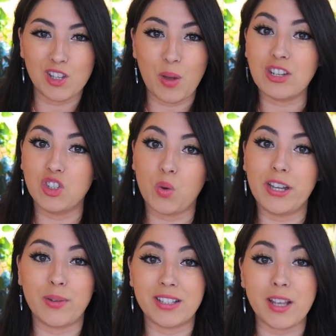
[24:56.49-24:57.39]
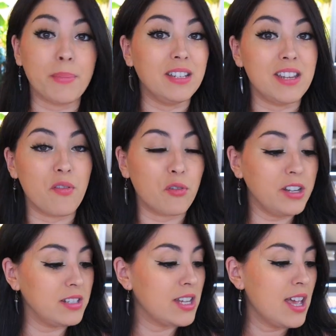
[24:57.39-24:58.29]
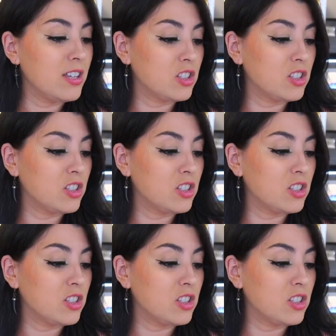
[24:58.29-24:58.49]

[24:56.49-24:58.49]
to enjoy doing something different.